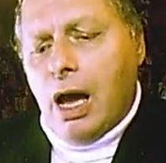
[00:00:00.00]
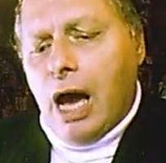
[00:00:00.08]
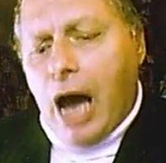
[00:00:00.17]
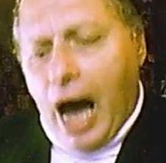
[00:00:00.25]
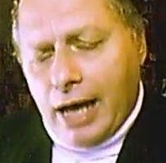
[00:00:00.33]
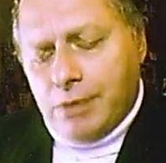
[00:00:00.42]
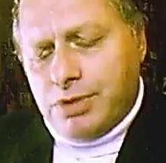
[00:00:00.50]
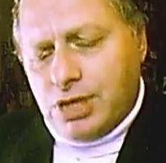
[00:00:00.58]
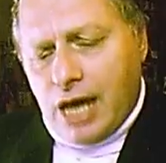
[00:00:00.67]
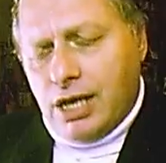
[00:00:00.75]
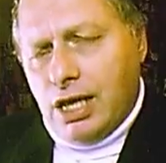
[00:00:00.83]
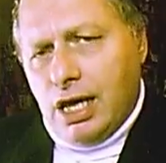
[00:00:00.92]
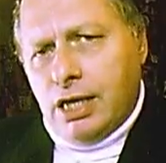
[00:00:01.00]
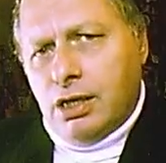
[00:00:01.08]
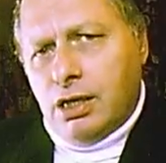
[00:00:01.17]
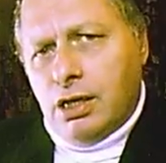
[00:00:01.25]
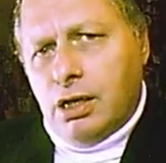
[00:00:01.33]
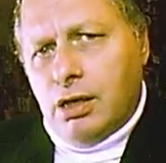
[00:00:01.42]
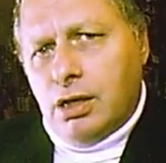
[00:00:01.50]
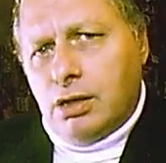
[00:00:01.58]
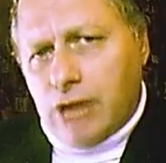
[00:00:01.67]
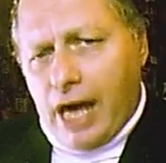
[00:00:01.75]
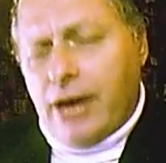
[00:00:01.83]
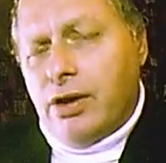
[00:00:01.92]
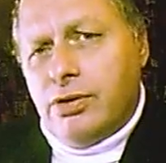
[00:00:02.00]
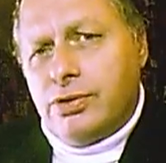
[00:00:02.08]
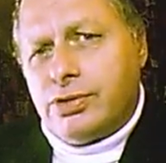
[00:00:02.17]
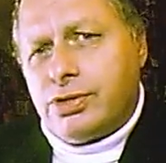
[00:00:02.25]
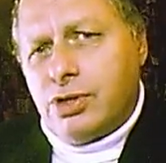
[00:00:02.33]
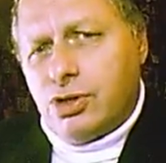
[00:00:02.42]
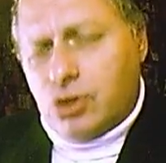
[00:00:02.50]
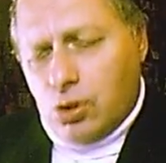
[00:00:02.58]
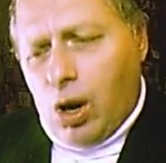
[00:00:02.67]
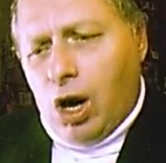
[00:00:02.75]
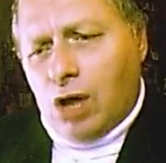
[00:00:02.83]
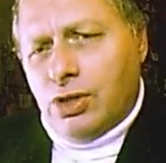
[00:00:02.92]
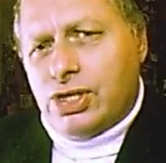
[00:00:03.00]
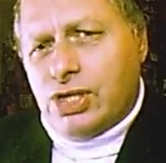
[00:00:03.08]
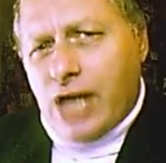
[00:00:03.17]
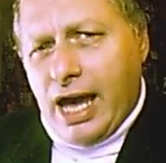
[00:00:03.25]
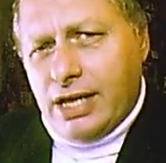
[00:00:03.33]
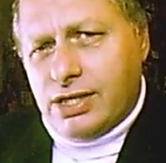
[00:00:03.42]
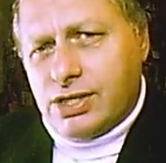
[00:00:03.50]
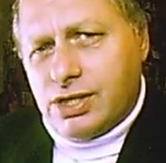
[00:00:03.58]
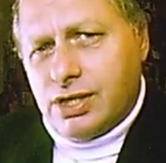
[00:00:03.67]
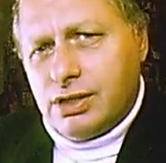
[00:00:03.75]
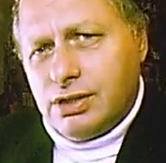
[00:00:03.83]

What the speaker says: I am sending letters to all the states'